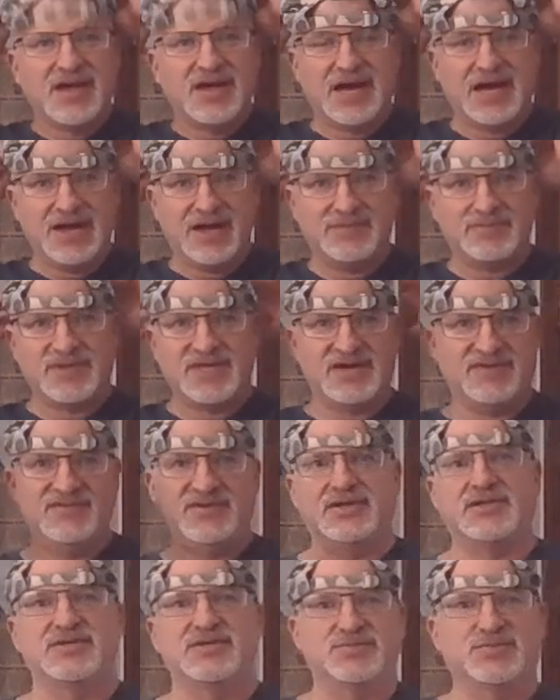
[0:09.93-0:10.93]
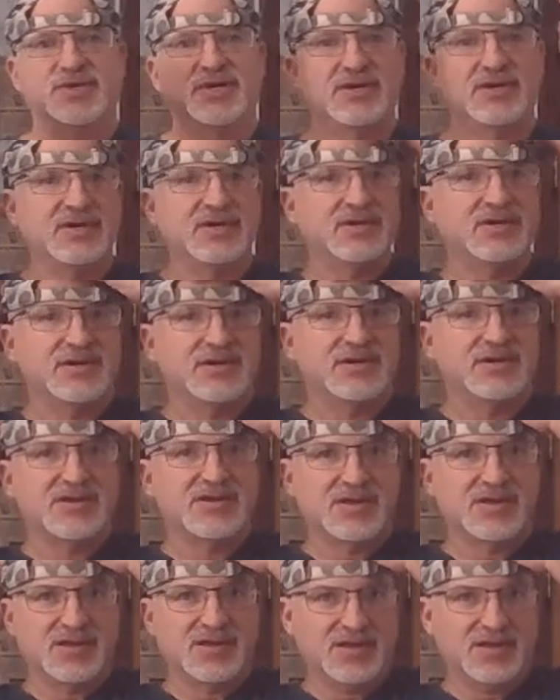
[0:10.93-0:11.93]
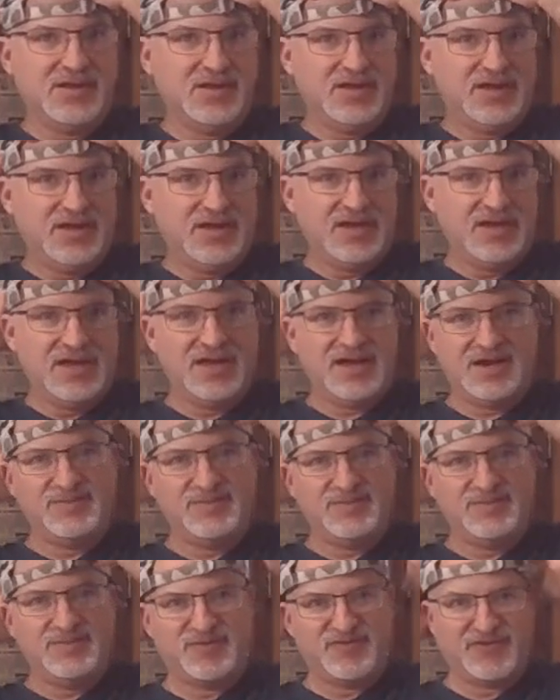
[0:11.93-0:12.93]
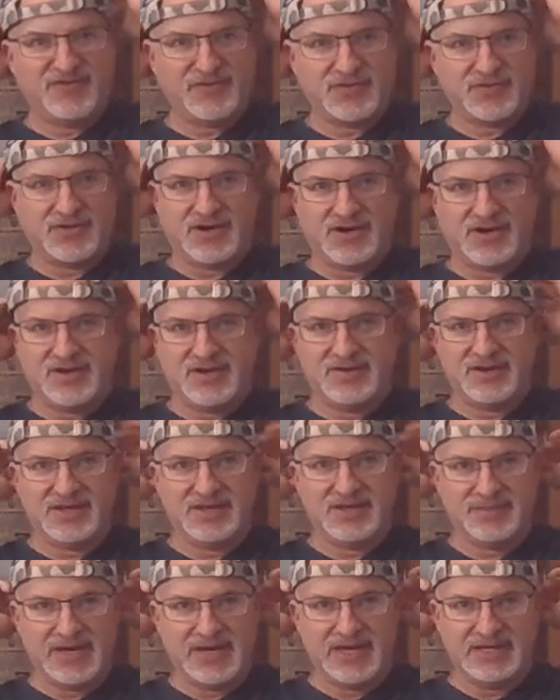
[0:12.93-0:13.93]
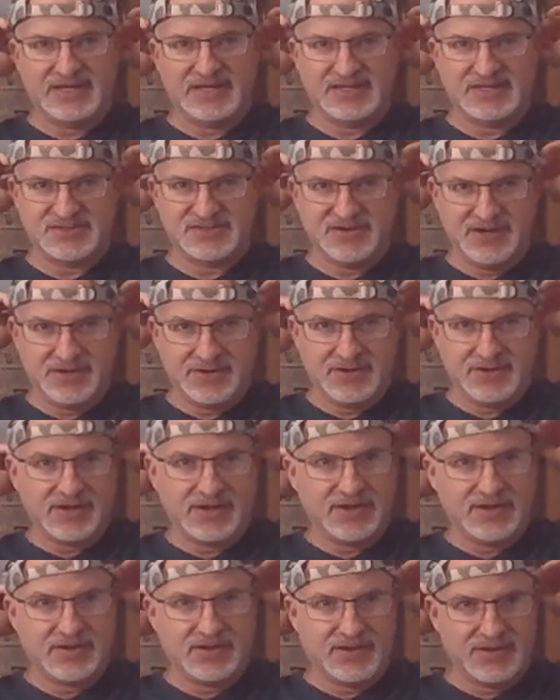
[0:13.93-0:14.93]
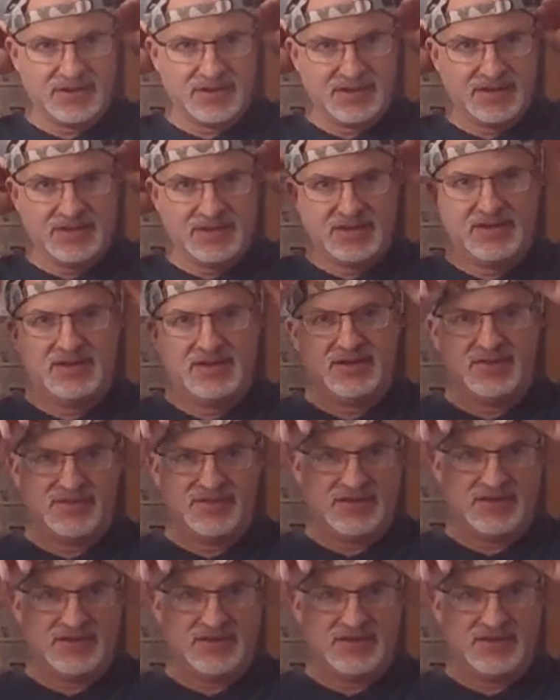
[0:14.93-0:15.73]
I'm Kevin Douglas Berg, and I'm here for folk thought and get my head on straight. Okay, so